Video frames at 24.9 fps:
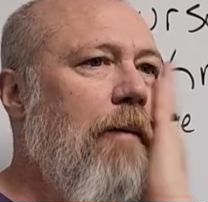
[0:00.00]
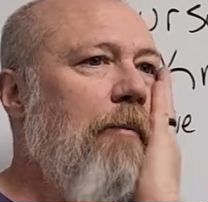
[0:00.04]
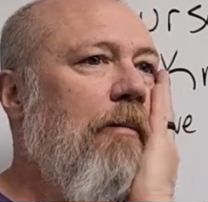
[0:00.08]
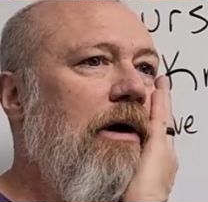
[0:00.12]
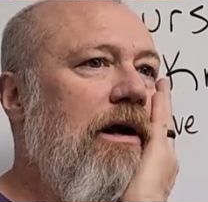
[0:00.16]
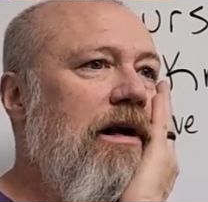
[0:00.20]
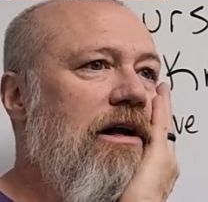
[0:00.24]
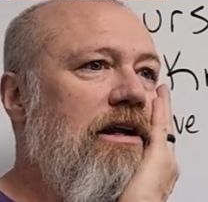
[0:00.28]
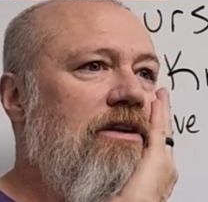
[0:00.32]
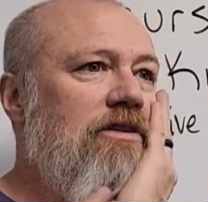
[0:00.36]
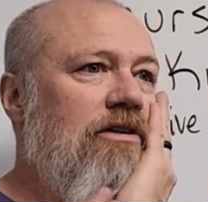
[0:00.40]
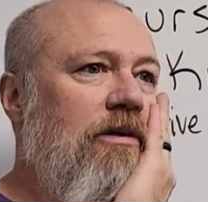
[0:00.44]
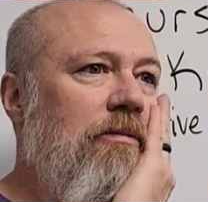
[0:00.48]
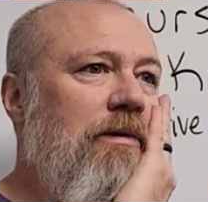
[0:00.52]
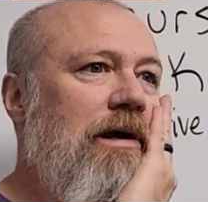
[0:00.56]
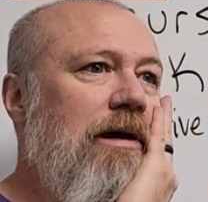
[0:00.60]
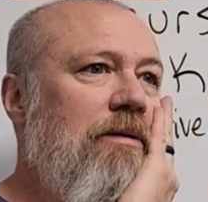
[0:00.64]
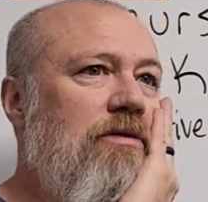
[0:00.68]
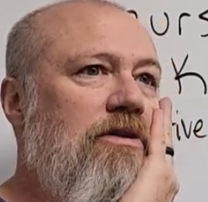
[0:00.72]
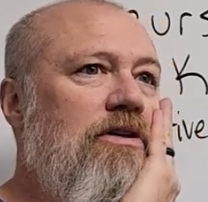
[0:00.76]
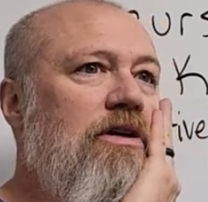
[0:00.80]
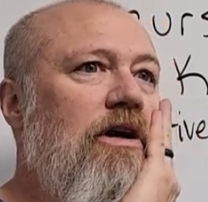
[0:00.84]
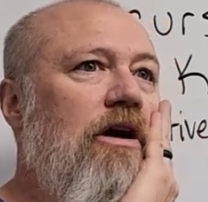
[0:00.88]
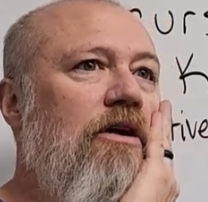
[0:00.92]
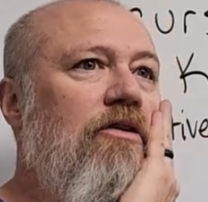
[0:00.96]
But it,
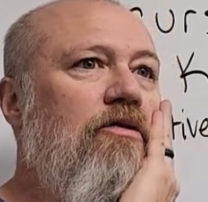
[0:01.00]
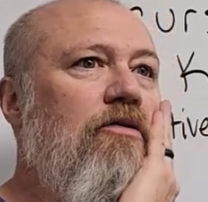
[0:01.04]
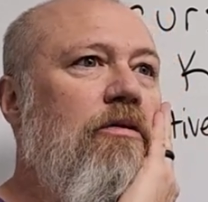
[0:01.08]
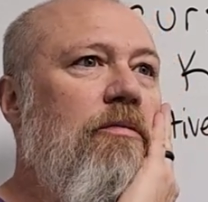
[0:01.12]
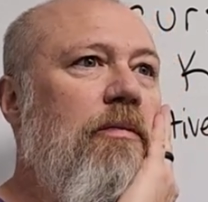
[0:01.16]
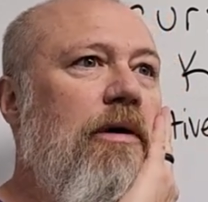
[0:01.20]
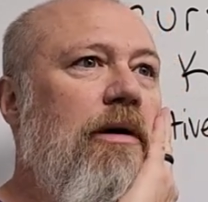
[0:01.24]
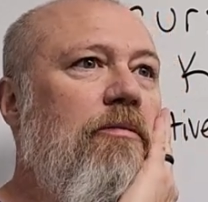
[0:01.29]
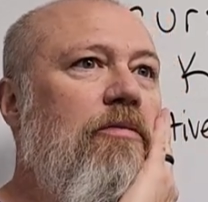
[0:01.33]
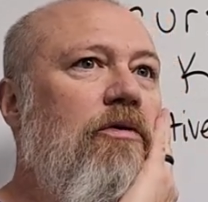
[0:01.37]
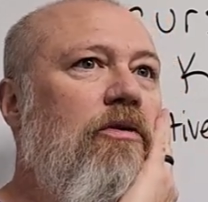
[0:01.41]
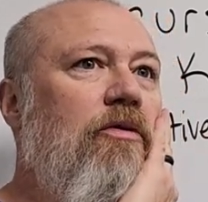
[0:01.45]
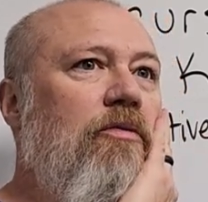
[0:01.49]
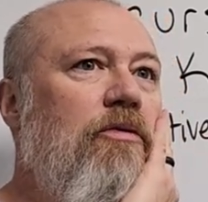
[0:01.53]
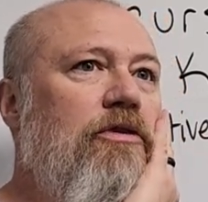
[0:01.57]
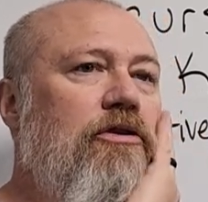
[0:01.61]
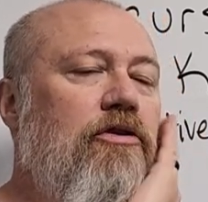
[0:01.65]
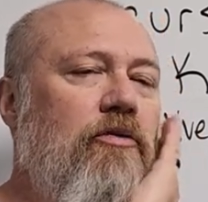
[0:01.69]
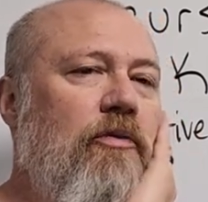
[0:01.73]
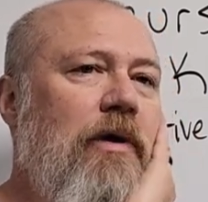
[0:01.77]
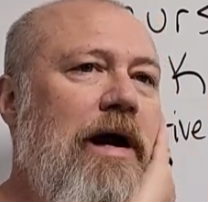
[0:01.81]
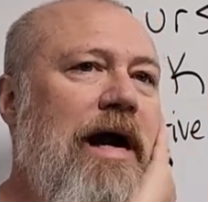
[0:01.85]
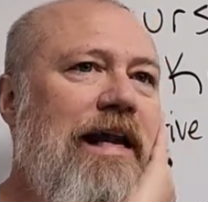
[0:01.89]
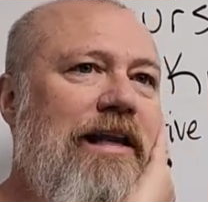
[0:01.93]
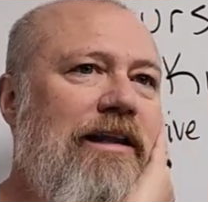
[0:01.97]
sometimes it's hard to remember when
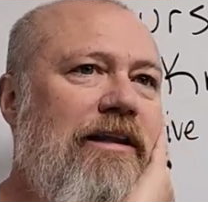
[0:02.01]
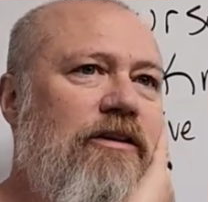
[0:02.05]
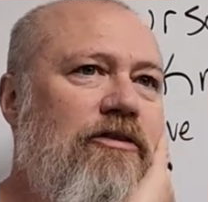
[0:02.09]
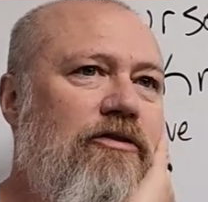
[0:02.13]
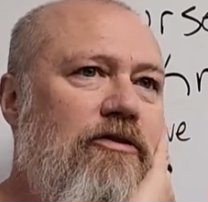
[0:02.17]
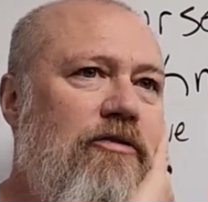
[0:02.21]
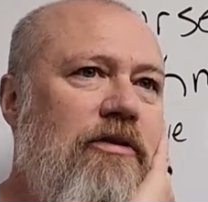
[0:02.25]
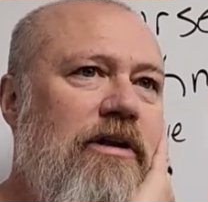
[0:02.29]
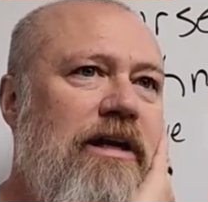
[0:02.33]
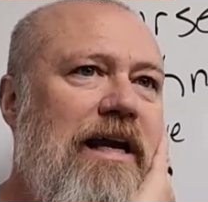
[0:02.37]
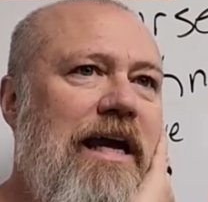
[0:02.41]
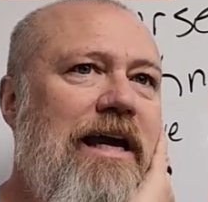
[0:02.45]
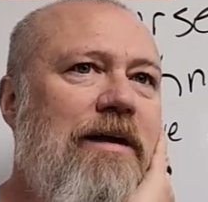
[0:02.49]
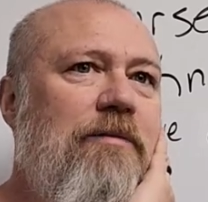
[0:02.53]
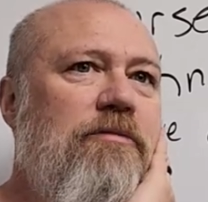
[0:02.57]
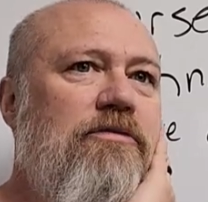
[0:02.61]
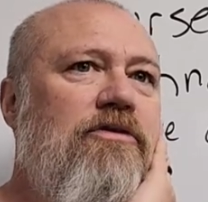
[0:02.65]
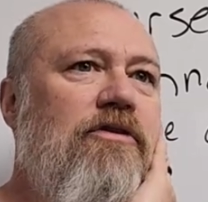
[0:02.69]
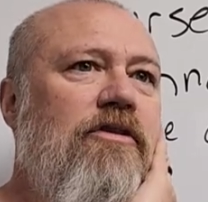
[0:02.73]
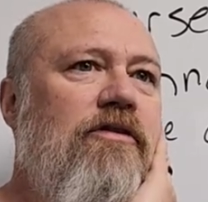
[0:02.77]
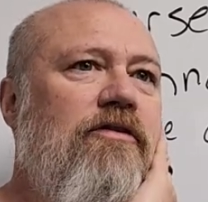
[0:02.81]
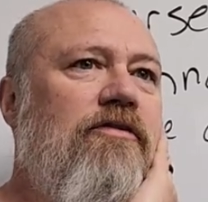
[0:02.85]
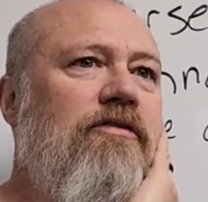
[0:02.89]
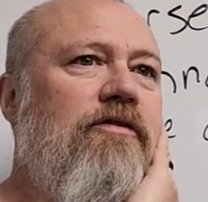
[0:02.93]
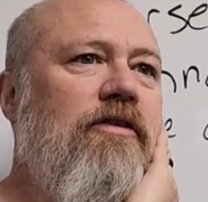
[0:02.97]
you're rattling through the
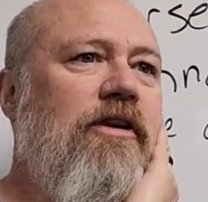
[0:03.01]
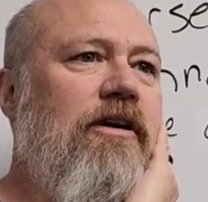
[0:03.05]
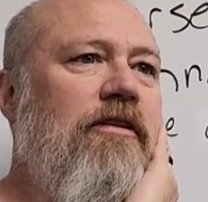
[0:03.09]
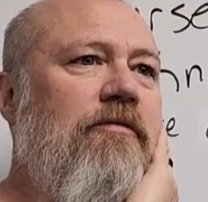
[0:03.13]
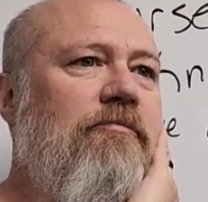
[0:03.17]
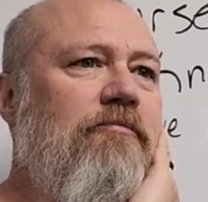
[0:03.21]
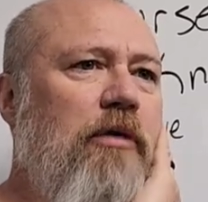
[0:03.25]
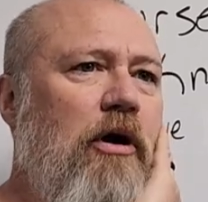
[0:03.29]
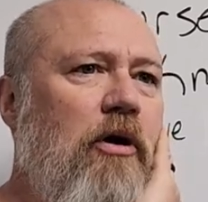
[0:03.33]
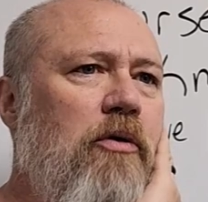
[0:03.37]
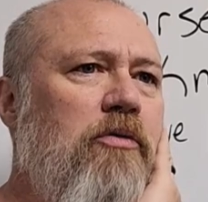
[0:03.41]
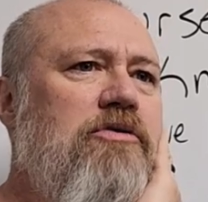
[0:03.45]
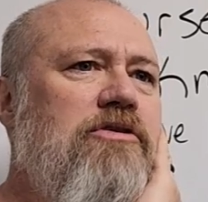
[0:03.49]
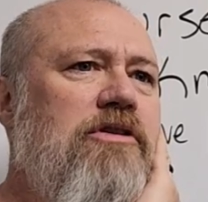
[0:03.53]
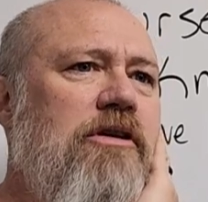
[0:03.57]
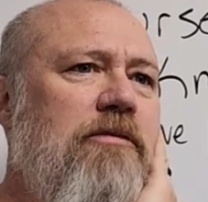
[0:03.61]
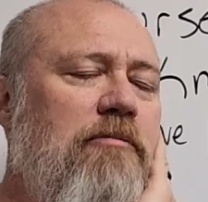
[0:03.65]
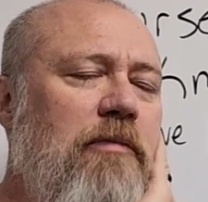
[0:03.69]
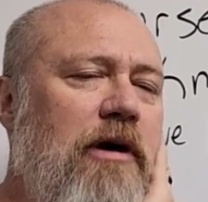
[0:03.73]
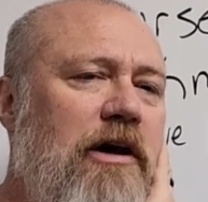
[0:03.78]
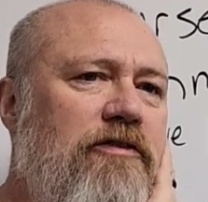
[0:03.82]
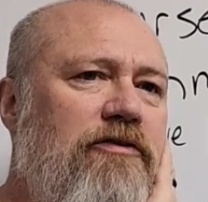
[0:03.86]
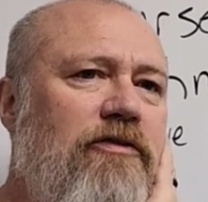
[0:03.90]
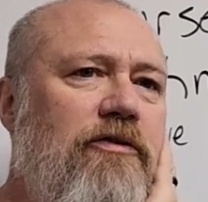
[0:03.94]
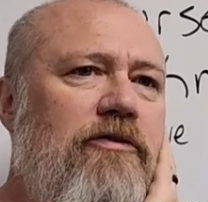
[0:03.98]
names of uh, bones and
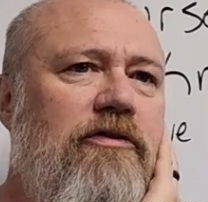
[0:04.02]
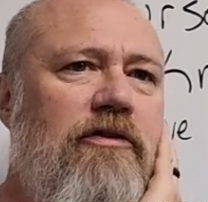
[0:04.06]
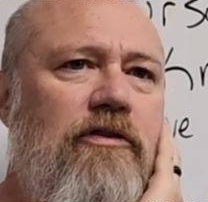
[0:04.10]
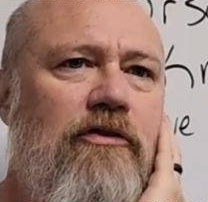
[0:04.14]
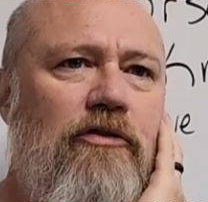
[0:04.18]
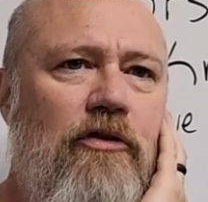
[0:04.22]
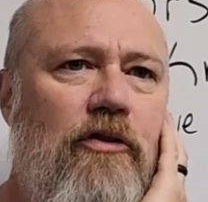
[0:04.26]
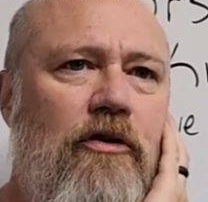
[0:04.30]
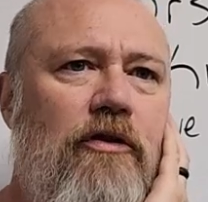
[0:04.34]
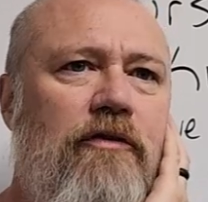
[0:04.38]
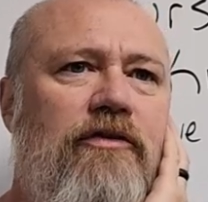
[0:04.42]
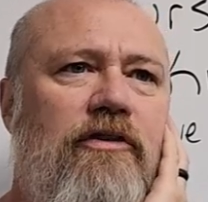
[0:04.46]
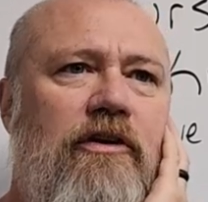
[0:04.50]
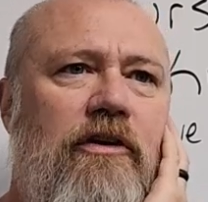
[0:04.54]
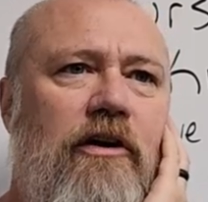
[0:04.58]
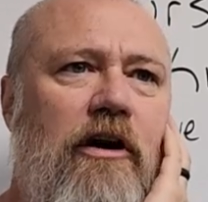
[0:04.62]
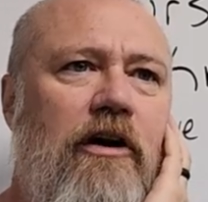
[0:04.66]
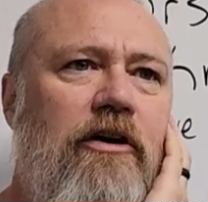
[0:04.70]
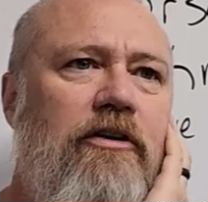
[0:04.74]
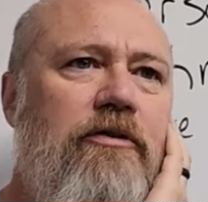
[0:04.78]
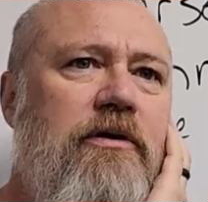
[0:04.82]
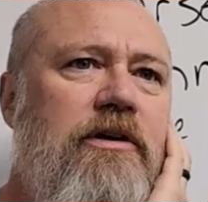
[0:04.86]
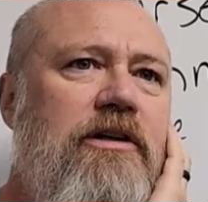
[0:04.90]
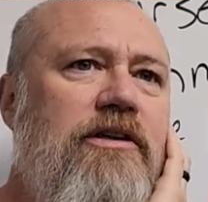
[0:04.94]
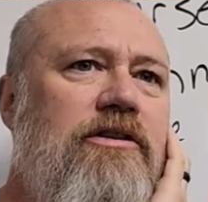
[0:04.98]
muscles and nerves and
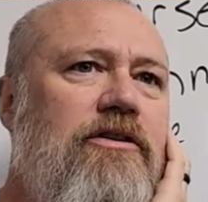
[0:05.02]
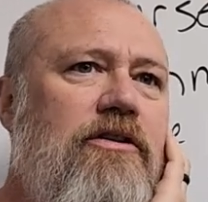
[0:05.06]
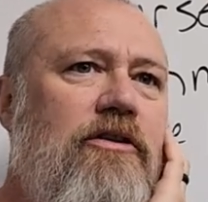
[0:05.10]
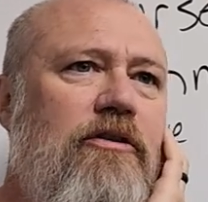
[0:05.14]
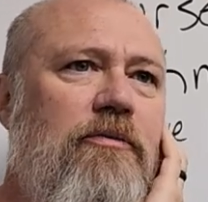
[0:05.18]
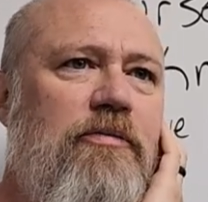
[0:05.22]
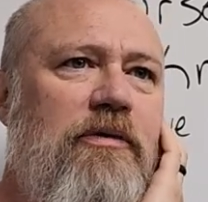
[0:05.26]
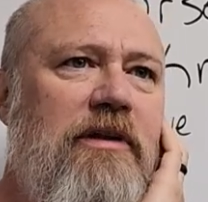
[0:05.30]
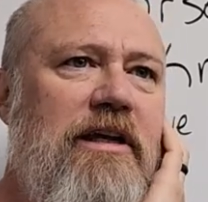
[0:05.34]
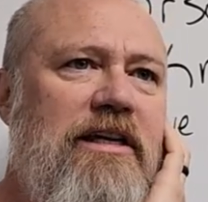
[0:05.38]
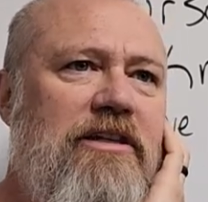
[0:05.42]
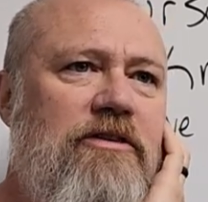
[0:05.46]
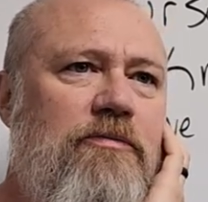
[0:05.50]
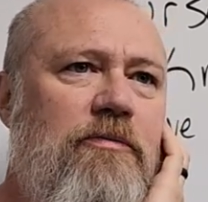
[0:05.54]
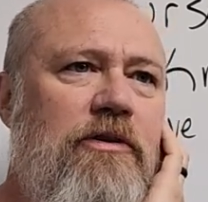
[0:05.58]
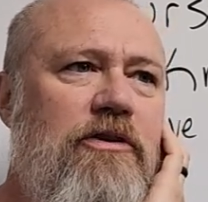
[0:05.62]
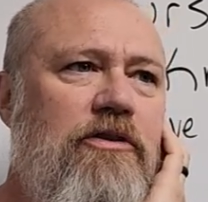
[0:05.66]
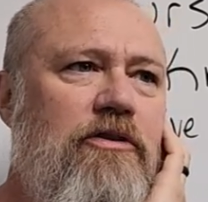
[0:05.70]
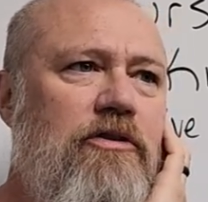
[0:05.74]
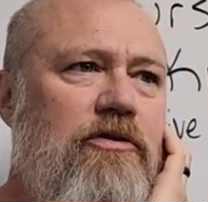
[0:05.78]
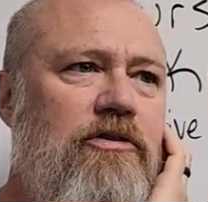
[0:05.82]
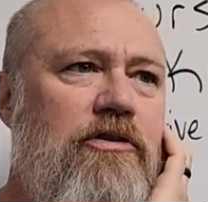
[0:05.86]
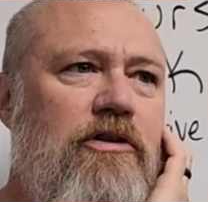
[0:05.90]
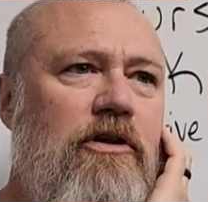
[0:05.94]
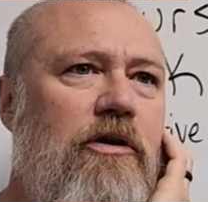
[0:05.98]
arteries and their placement
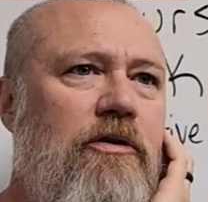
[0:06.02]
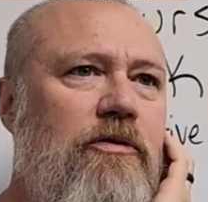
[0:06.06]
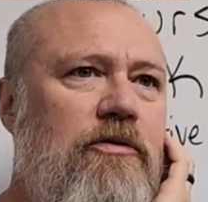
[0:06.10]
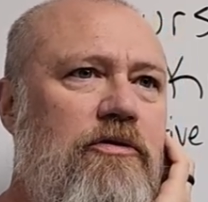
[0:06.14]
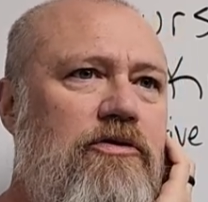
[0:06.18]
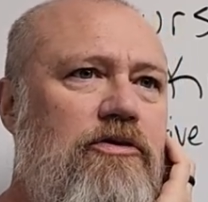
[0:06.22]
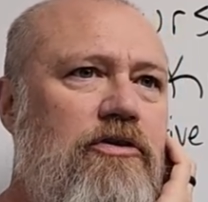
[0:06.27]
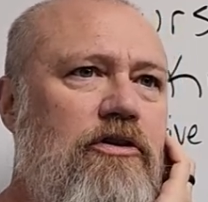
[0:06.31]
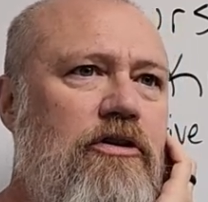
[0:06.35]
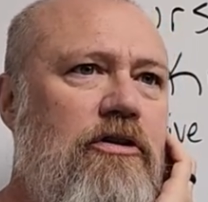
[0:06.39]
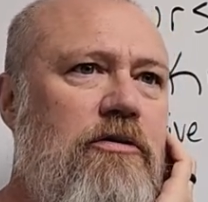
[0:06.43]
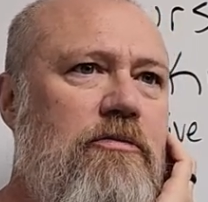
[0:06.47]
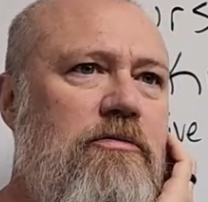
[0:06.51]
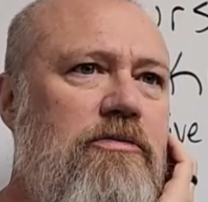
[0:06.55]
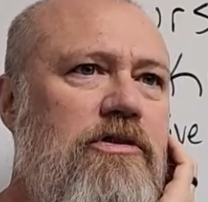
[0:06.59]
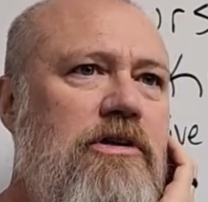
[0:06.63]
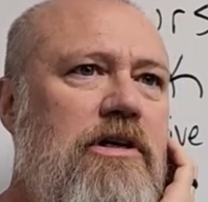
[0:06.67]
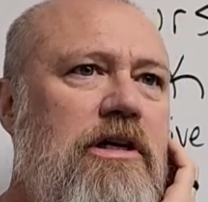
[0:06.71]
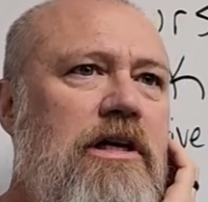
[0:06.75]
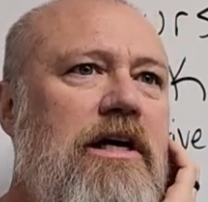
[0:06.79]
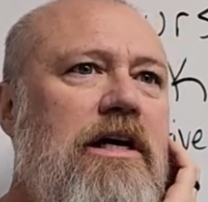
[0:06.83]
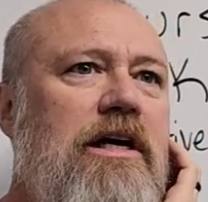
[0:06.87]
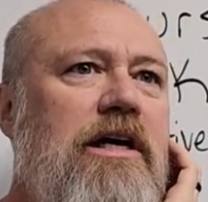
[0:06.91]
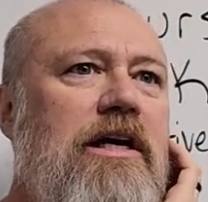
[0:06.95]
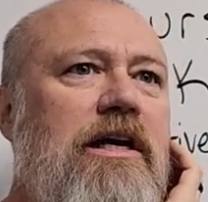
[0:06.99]
and using all those terms.